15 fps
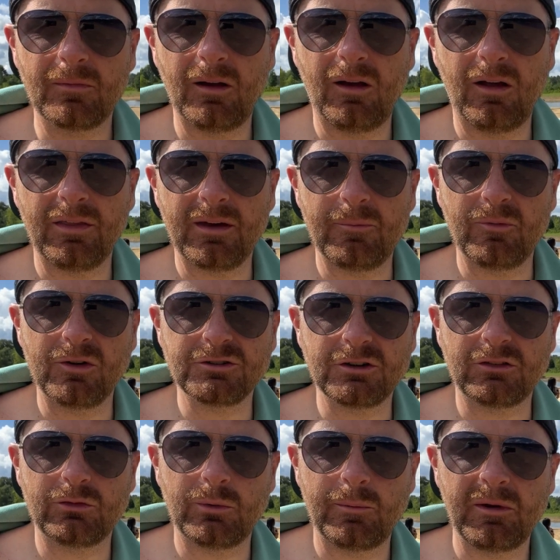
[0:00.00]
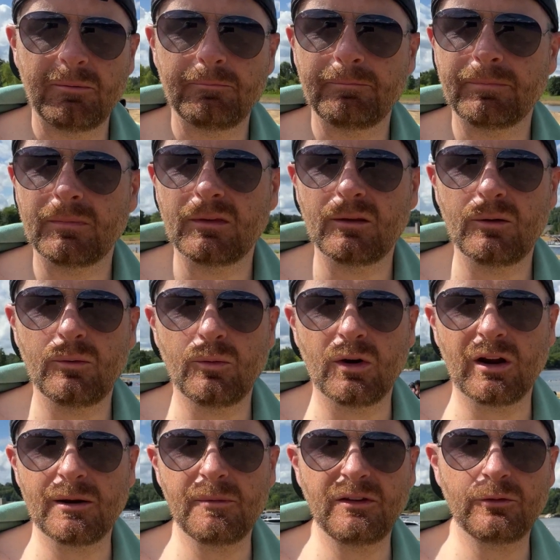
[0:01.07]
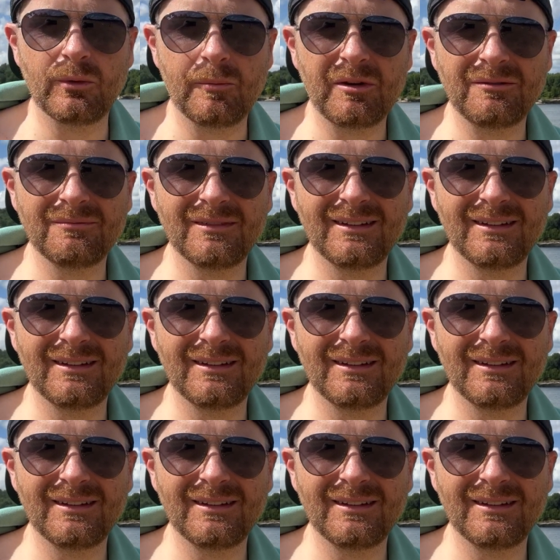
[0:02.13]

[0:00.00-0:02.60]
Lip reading: All of them were just swimming. We're going to be swimming.